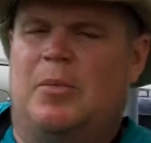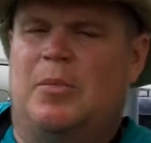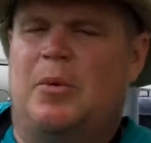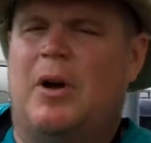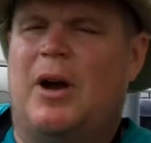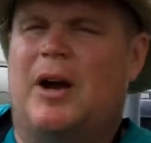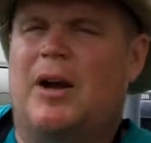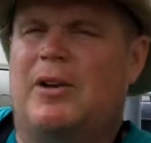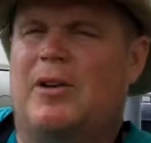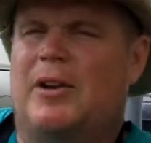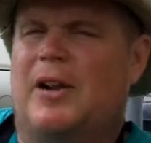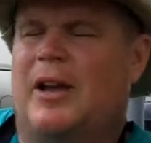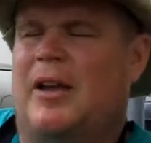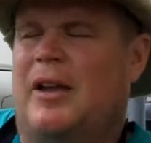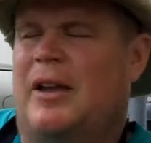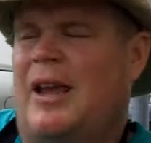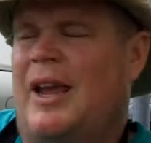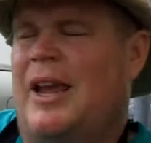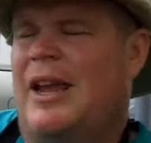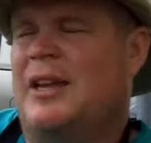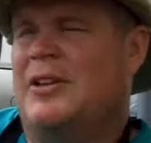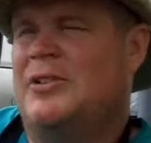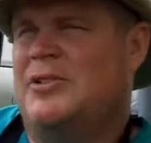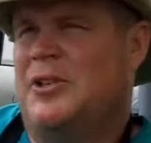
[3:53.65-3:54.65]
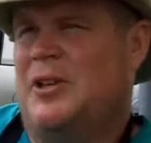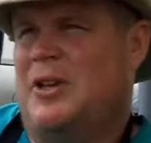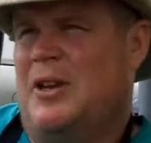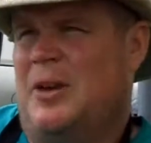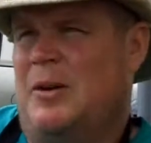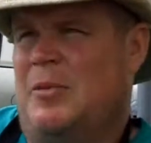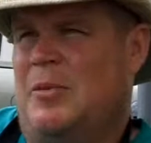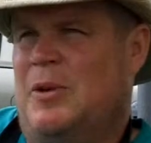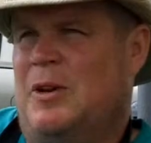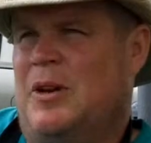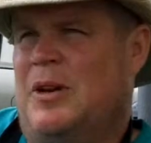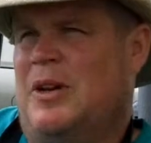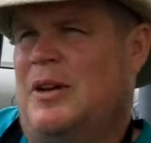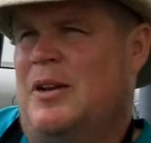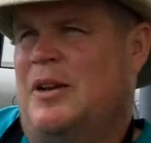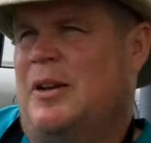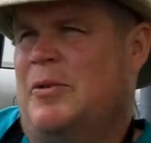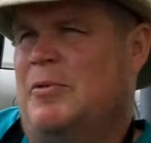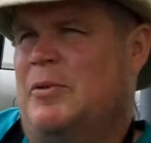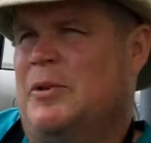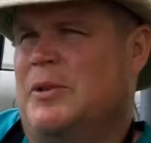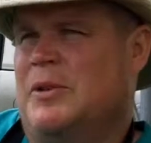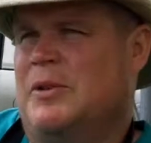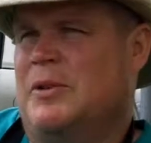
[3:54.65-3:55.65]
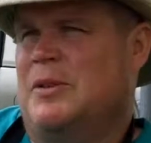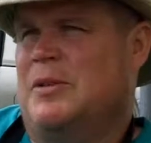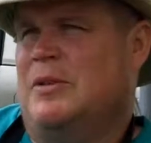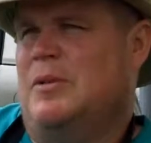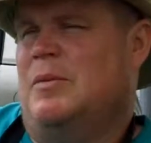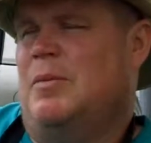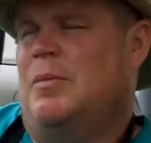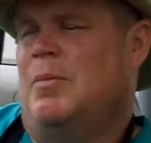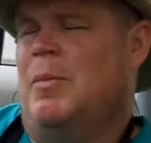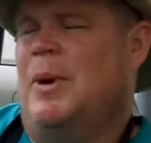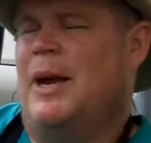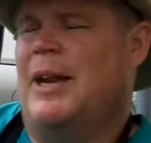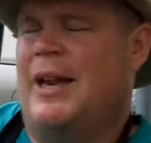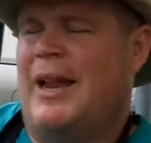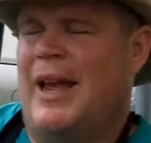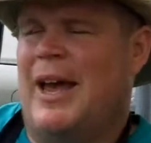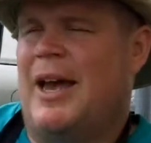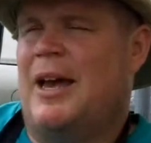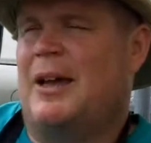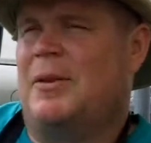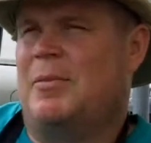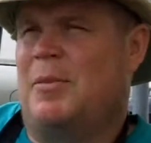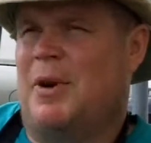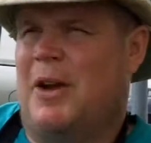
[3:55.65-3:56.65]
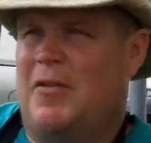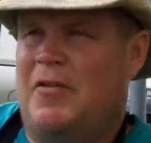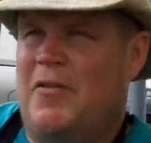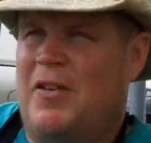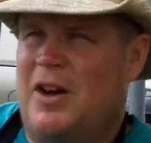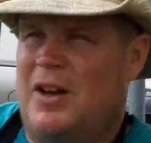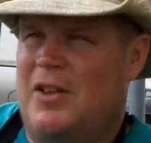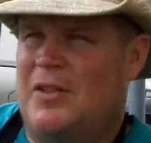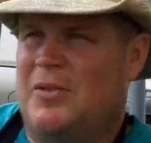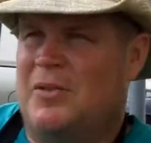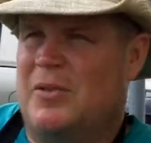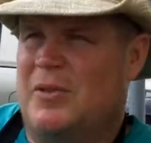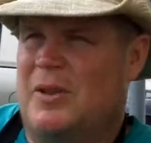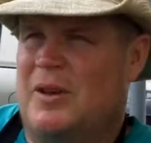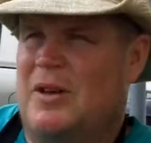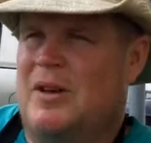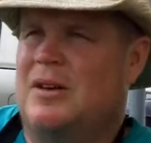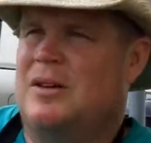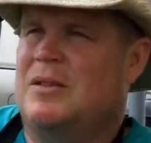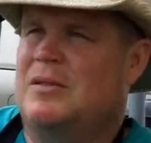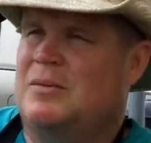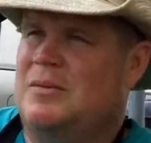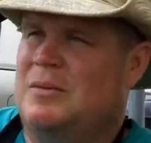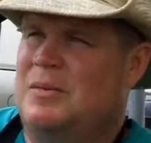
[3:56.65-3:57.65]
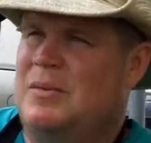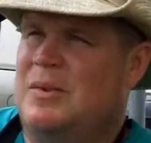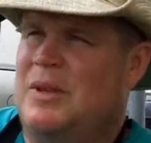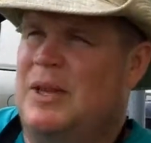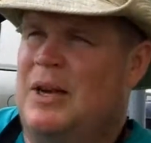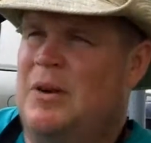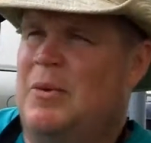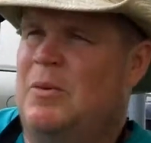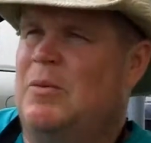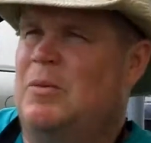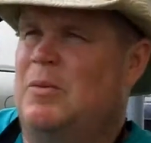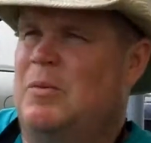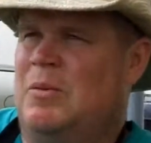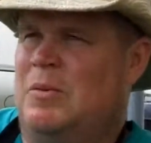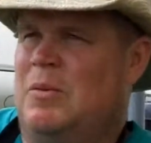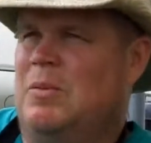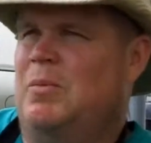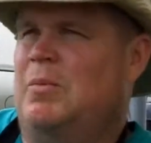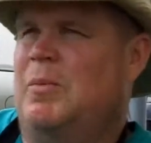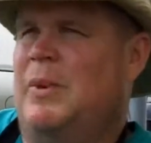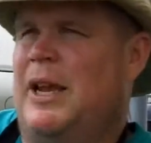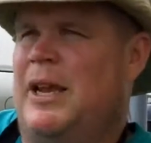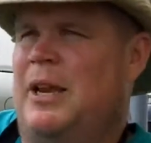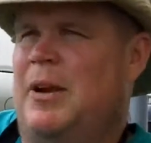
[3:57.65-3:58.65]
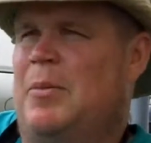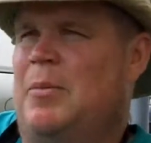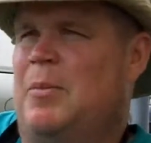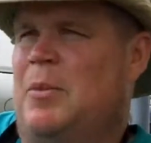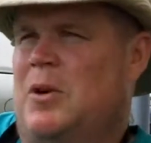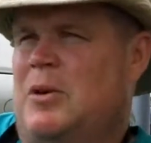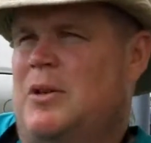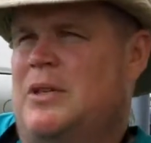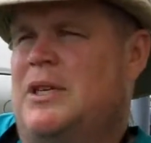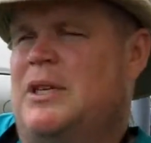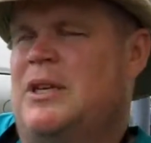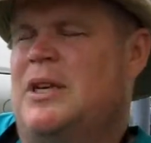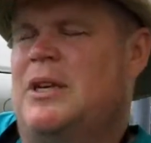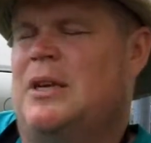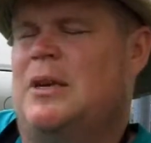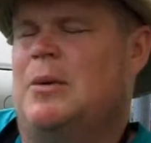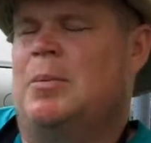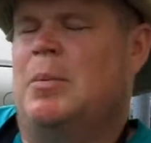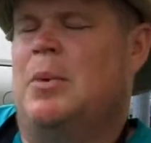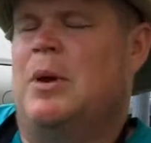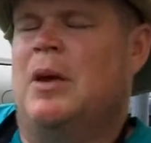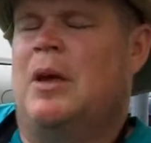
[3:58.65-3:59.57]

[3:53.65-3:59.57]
Prior to Angie coming on, it was my dad and my father-in-law that made up our team.